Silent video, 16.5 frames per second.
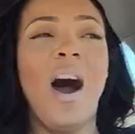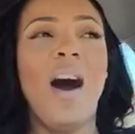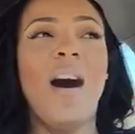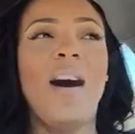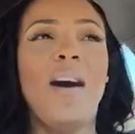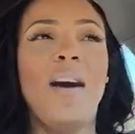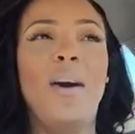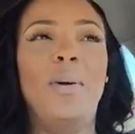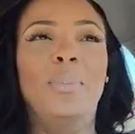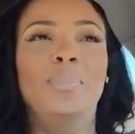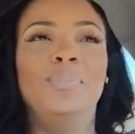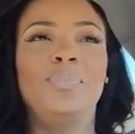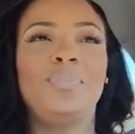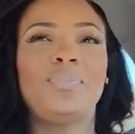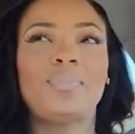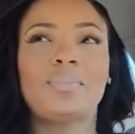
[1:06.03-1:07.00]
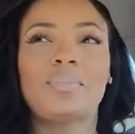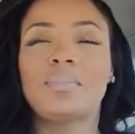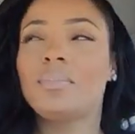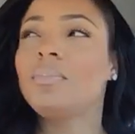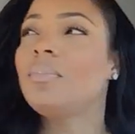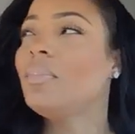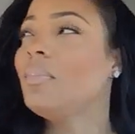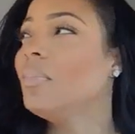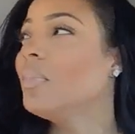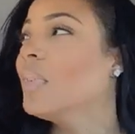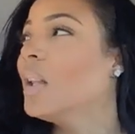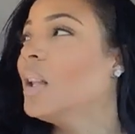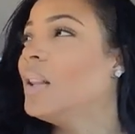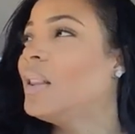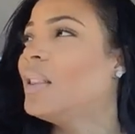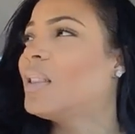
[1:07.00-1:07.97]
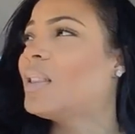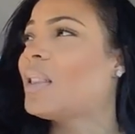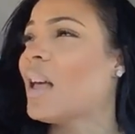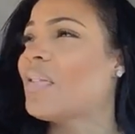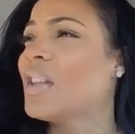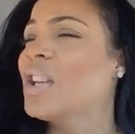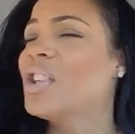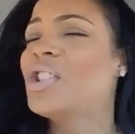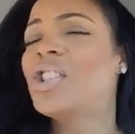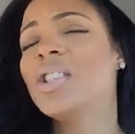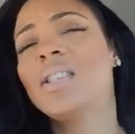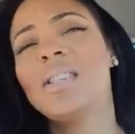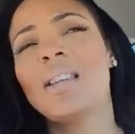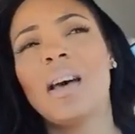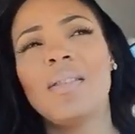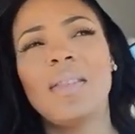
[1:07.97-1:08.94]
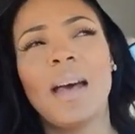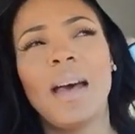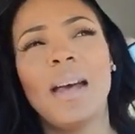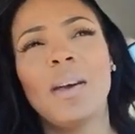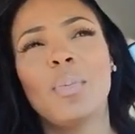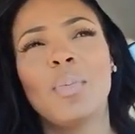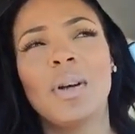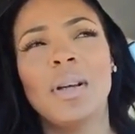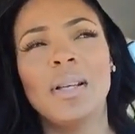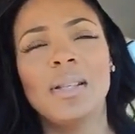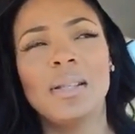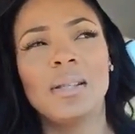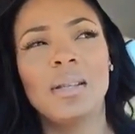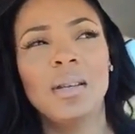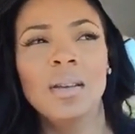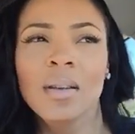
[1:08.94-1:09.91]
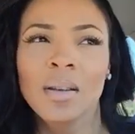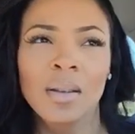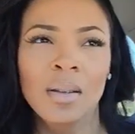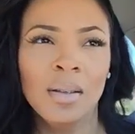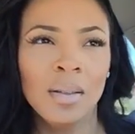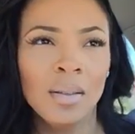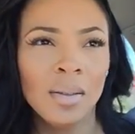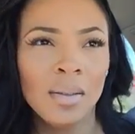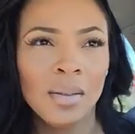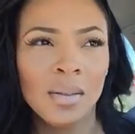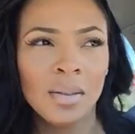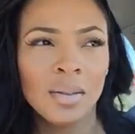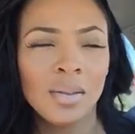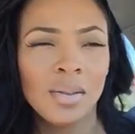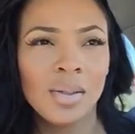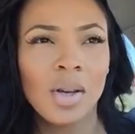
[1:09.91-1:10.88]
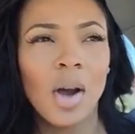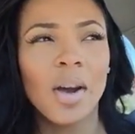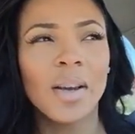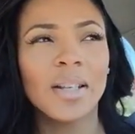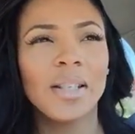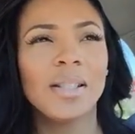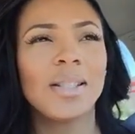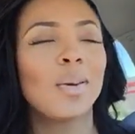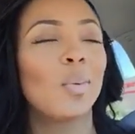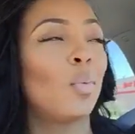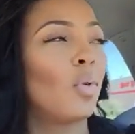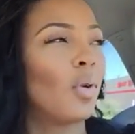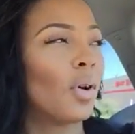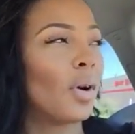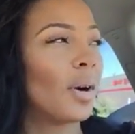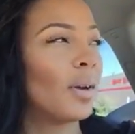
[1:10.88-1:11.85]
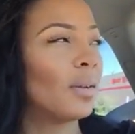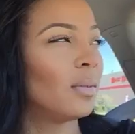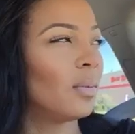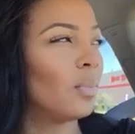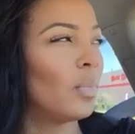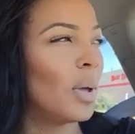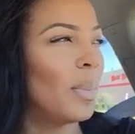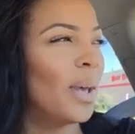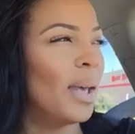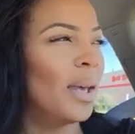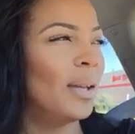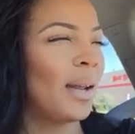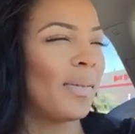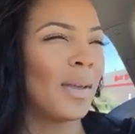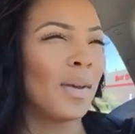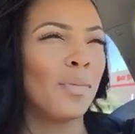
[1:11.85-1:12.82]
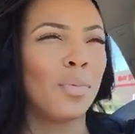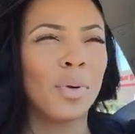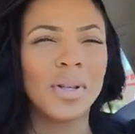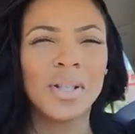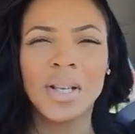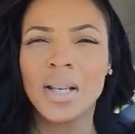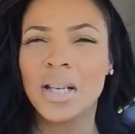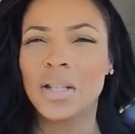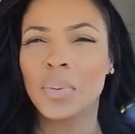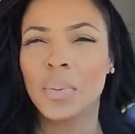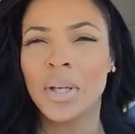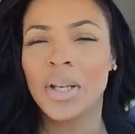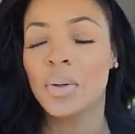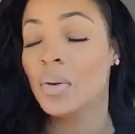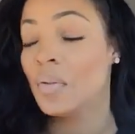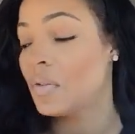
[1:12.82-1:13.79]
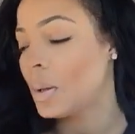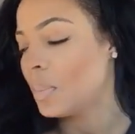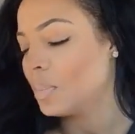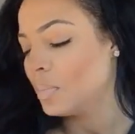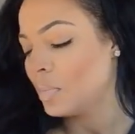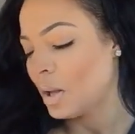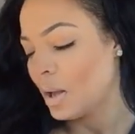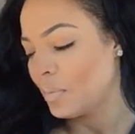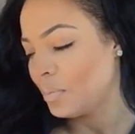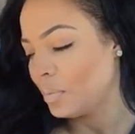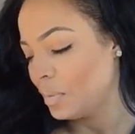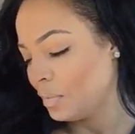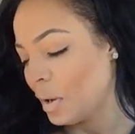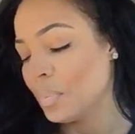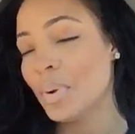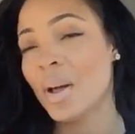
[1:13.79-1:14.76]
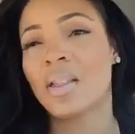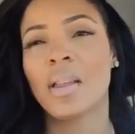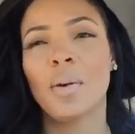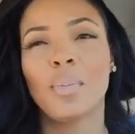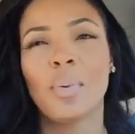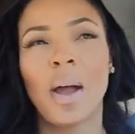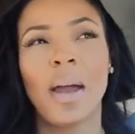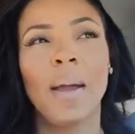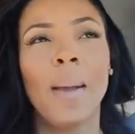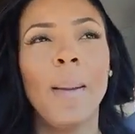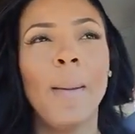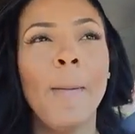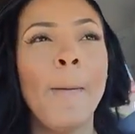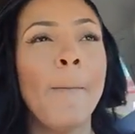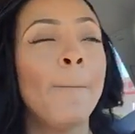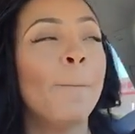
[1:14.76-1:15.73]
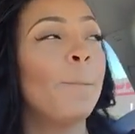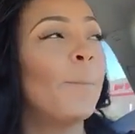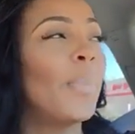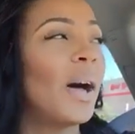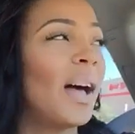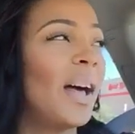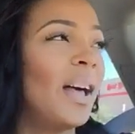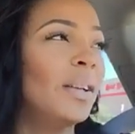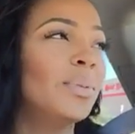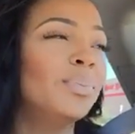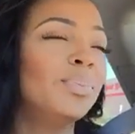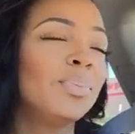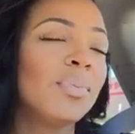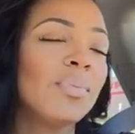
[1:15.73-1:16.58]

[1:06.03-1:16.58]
I think she said that it was targeted toward women, I think 14 or 22 if I read that right, but